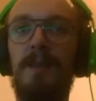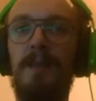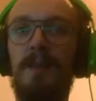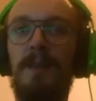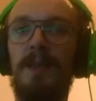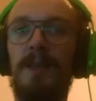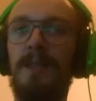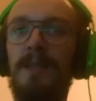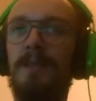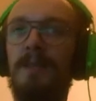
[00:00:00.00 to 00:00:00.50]

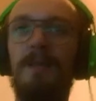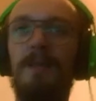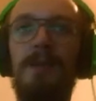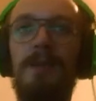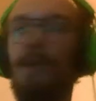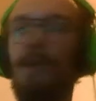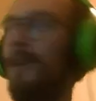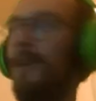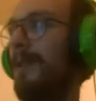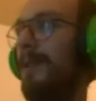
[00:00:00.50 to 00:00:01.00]
because
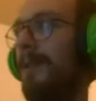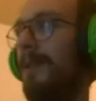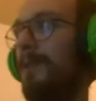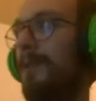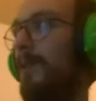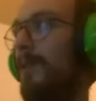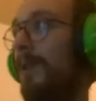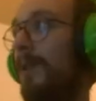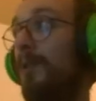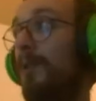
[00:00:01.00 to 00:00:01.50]
Zonia's is
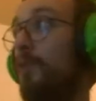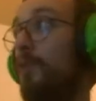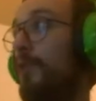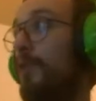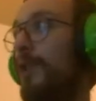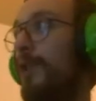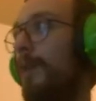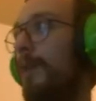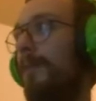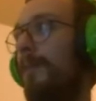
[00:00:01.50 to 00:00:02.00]
really too
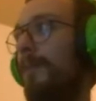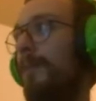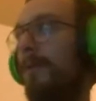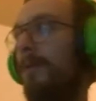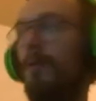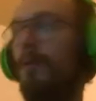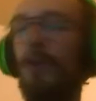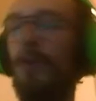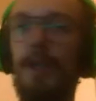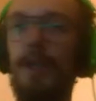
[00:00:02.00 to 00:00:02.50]
cheap
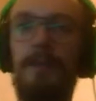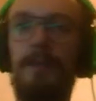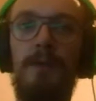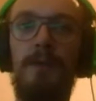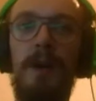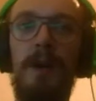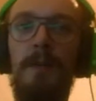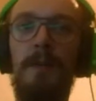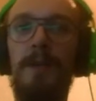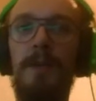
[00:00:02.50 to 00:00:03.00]

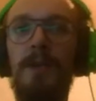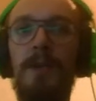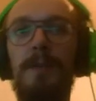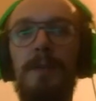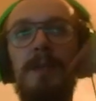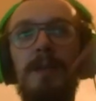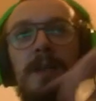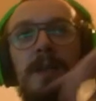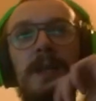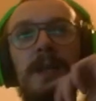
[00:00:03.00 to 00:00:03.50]
for AP
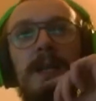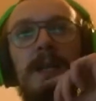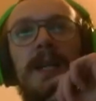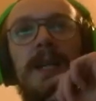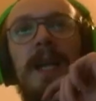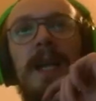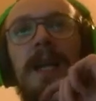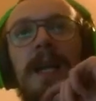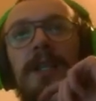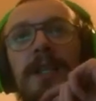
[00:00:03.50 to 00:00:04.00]
champions.
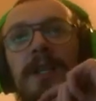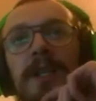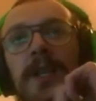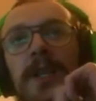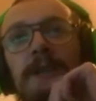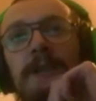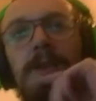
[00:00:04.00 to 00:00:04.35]
Enchanted